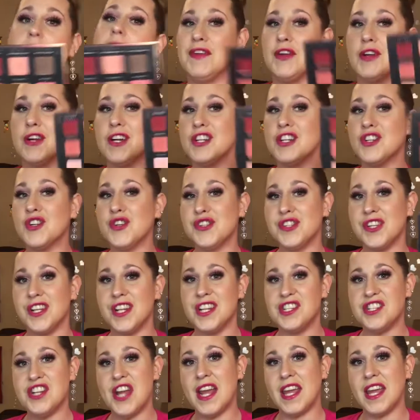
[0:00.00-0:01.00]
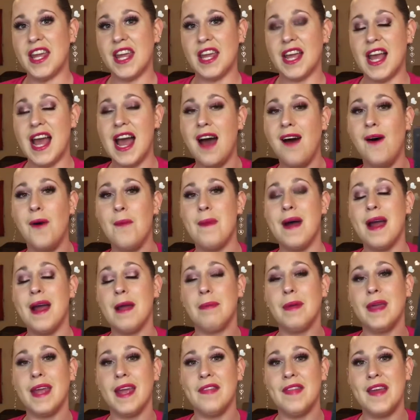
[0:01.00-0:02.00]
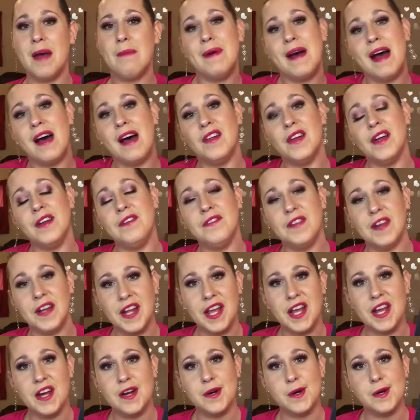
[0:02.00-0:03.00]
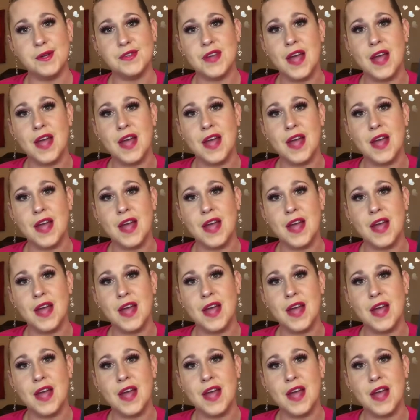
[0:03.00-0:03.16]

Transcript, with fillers: If you're interested in checking out my Pan That palette videos,